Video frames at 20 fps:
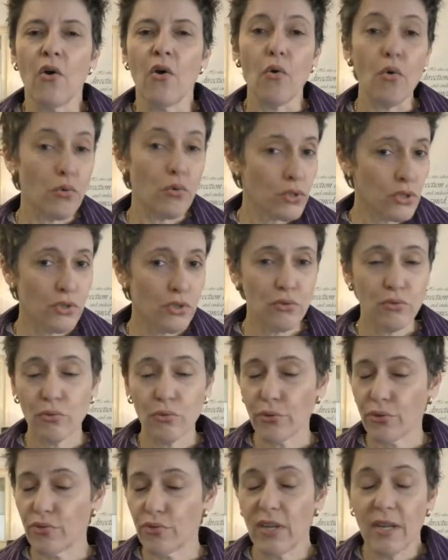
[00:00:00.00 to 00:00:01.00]
or two
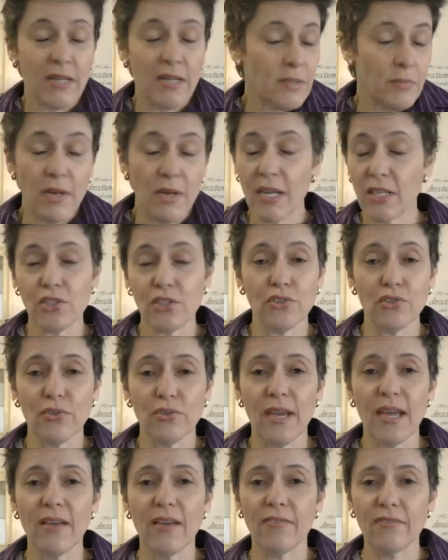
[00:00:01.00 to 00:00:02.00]
or three, as many as you do
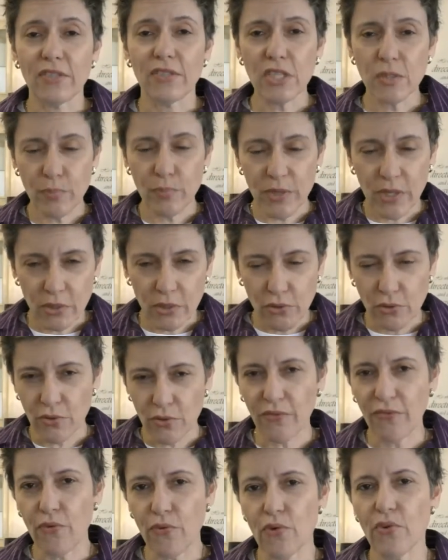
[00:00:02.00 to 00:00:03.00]
have, just bring it to
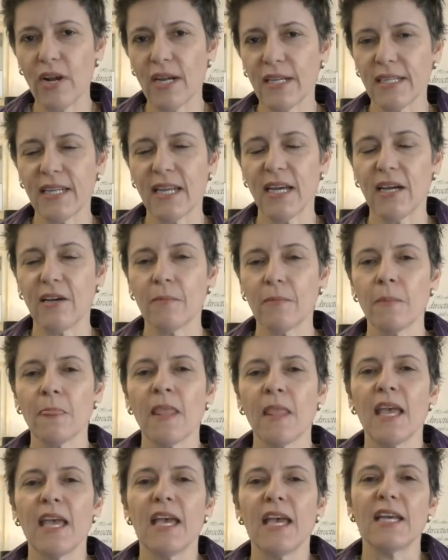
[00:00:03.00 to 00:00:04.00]
the fore right now,
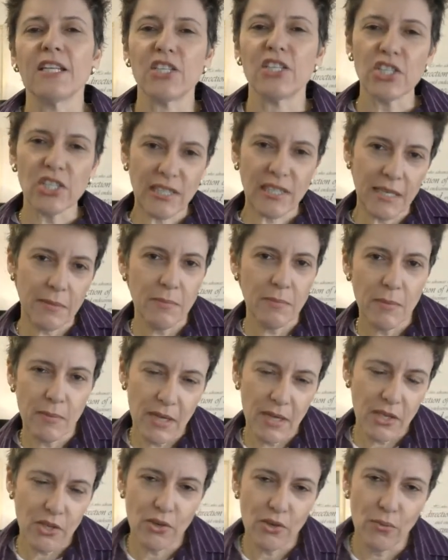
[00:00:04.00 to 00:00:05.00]
and just let me
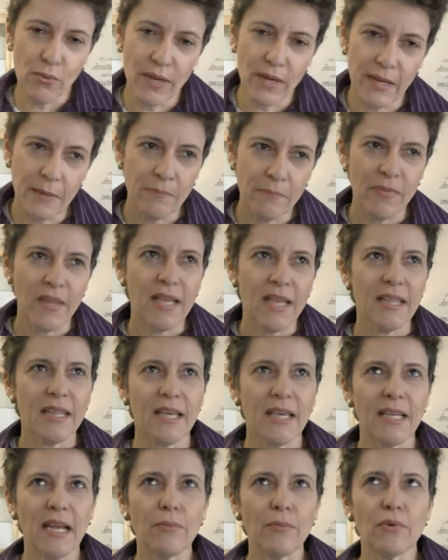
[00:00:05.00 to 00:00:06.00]
make you aware
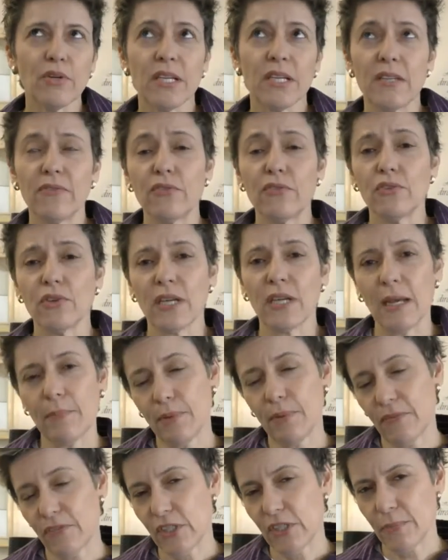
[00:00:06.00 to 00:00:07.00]
that I'm going to give you a
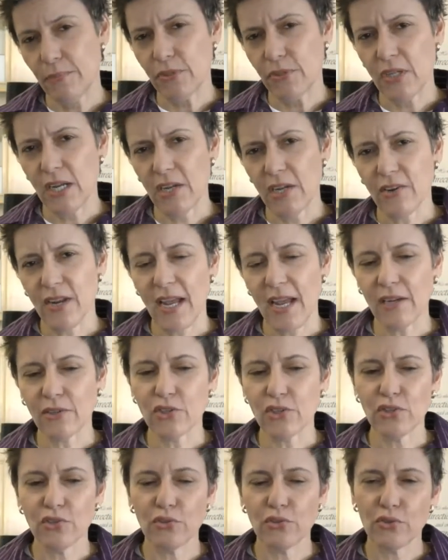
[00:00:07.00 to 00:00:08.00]
couple of tips today on how
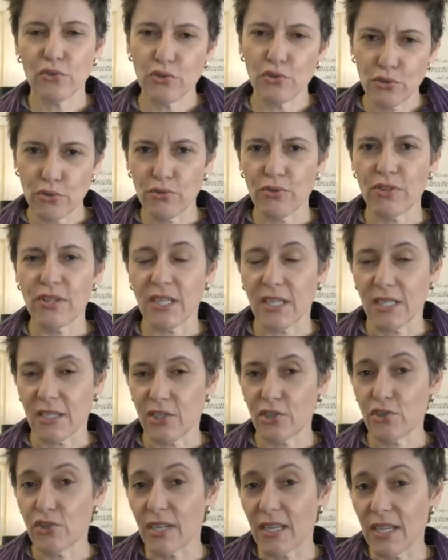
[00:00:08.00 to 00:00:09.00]
to do two
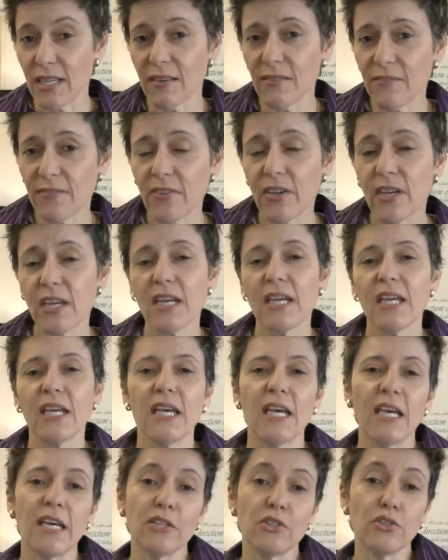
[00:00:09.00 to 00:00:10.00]
things: to give
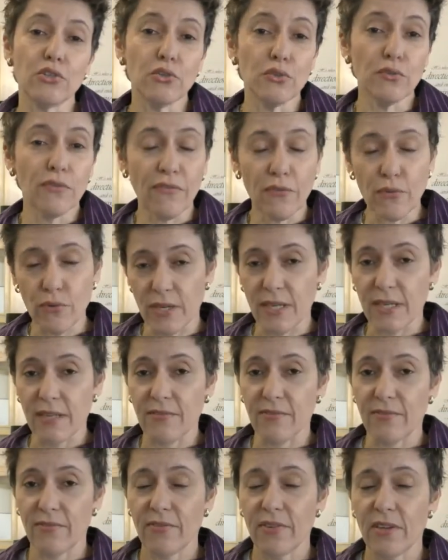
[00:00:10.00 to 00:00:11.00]
and to
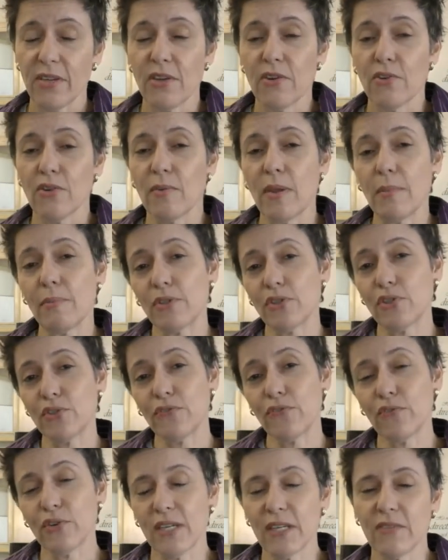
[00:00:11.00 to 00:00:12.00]
forgive. Remember, to
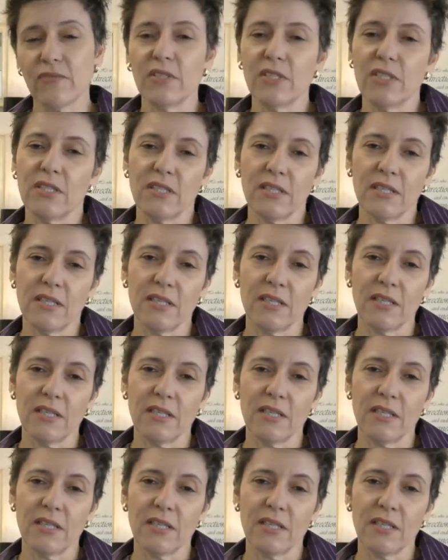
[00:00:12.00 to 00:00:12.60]
forgive is